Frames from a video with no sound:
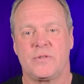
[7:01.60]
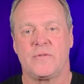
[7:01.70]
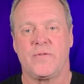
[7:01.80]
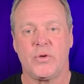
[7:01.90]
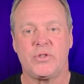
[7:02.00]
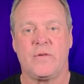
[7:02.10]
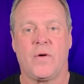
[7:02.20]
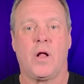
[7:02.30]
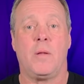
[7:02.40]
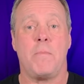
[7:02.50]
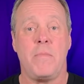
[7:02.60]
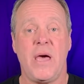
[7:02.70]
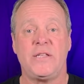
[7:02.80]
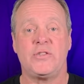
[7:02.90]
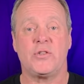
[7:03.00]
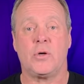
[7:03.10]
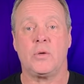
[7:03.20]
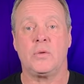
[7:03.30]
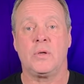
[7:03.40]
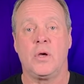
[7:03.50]
First of all,
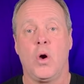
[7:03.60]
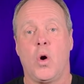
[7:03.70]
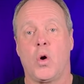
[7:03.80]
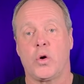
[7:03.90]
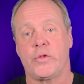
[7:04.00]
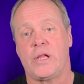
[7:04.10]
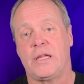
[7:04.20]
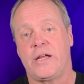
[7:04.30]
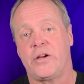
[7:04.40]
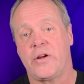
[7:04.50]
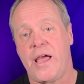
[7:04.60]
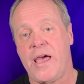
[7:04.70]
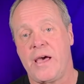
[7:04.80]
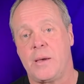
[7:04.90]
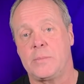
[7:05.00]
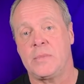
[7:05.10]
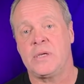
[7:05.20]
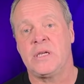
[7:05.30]
mezzo, or the letter M,